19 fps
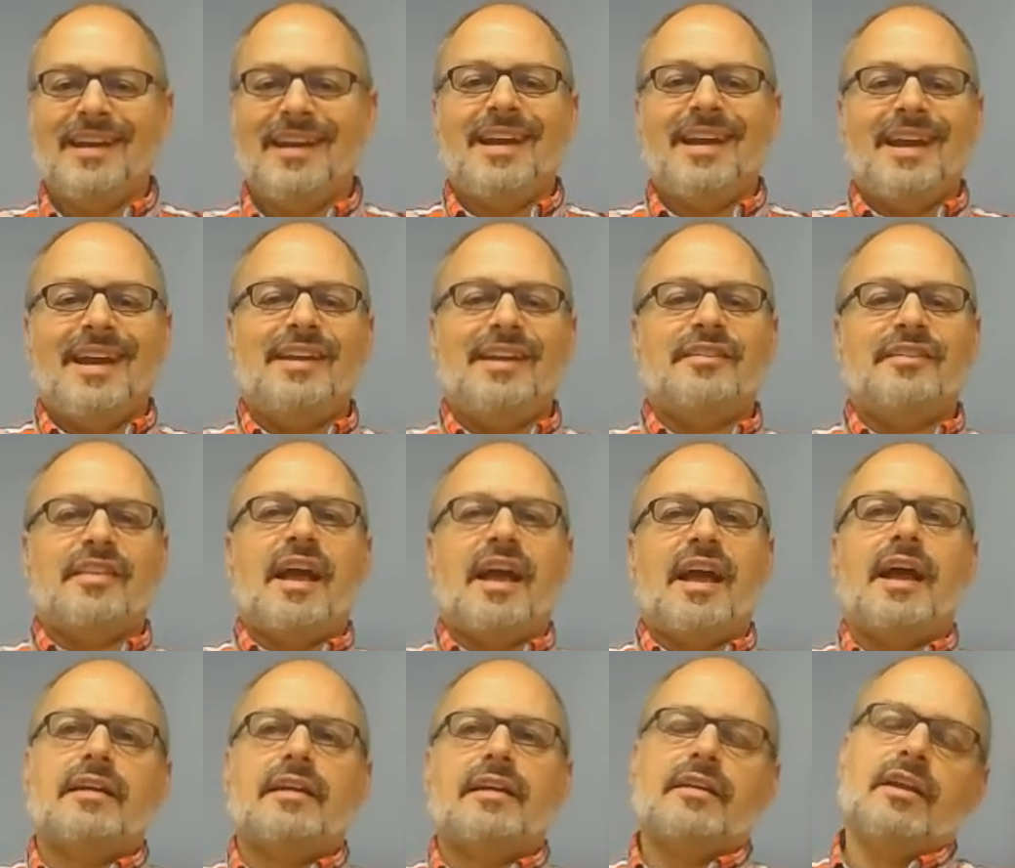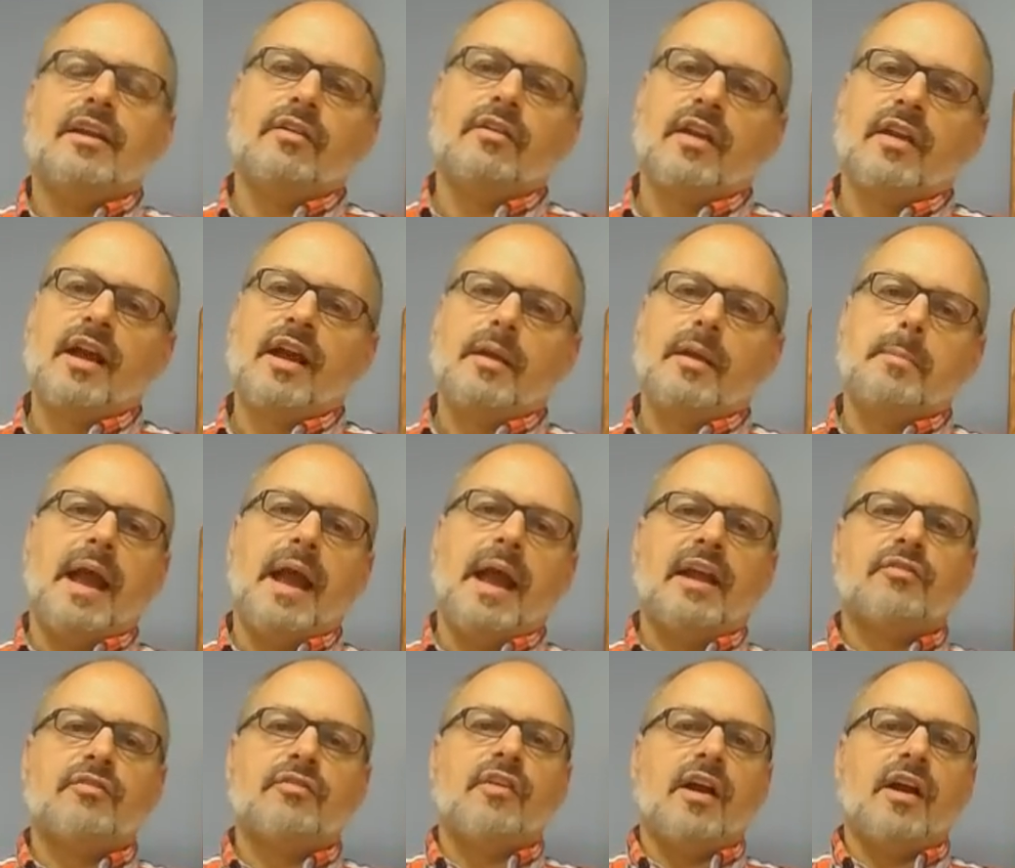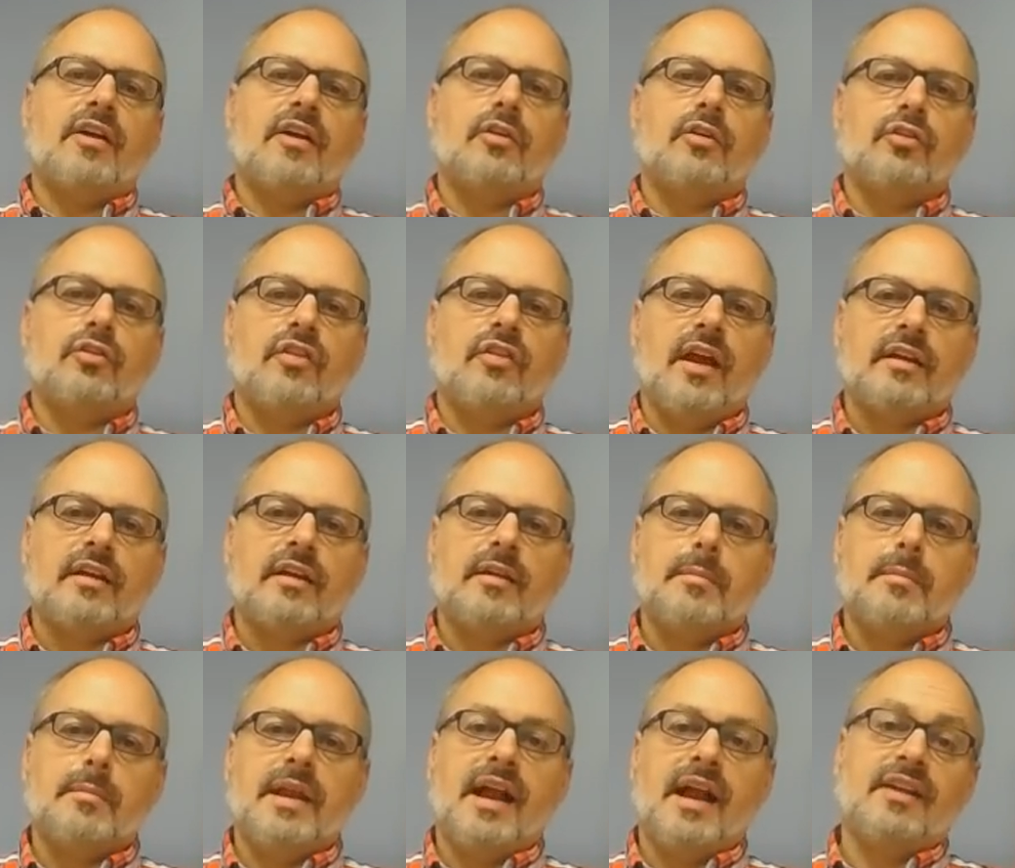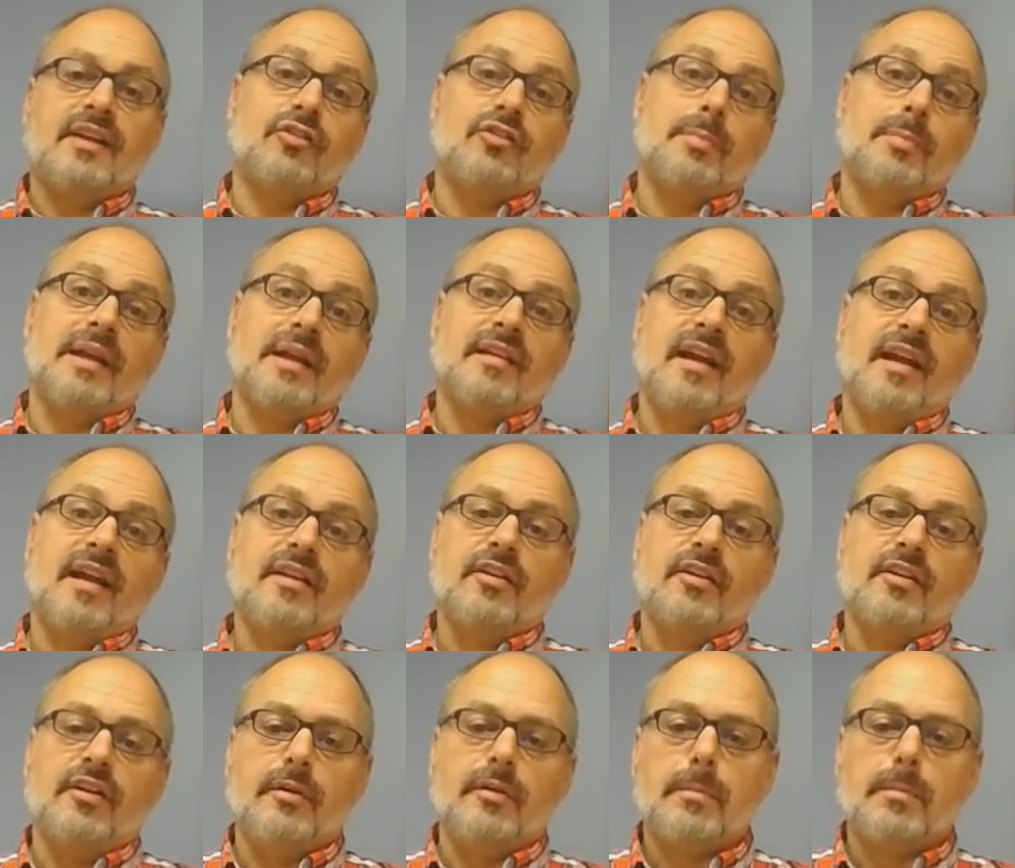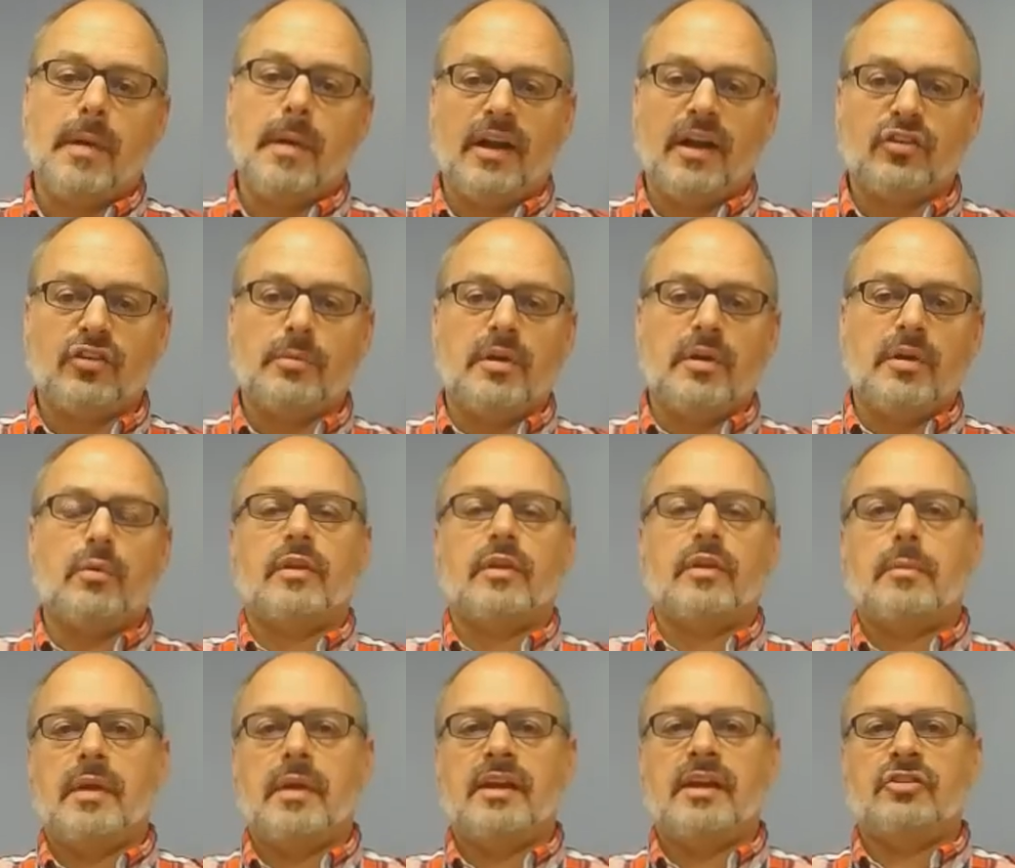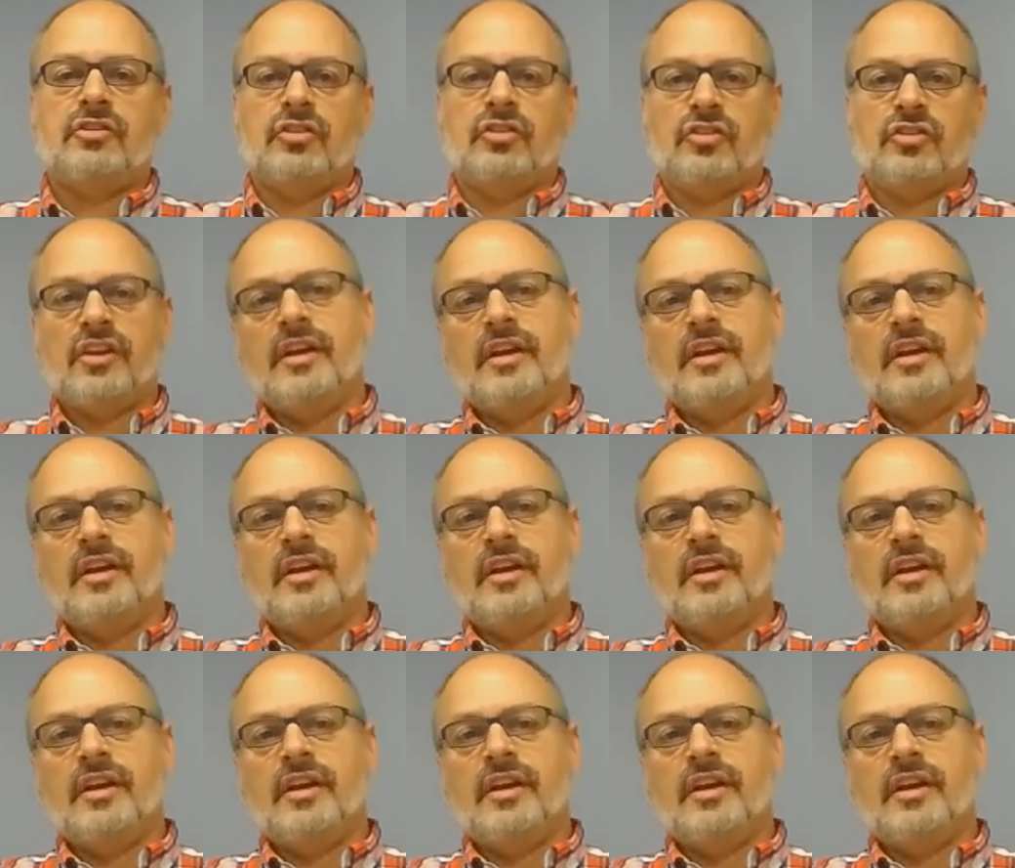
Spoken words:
is that the kind of backfires that can be kind of spectacular, possibly with the mages,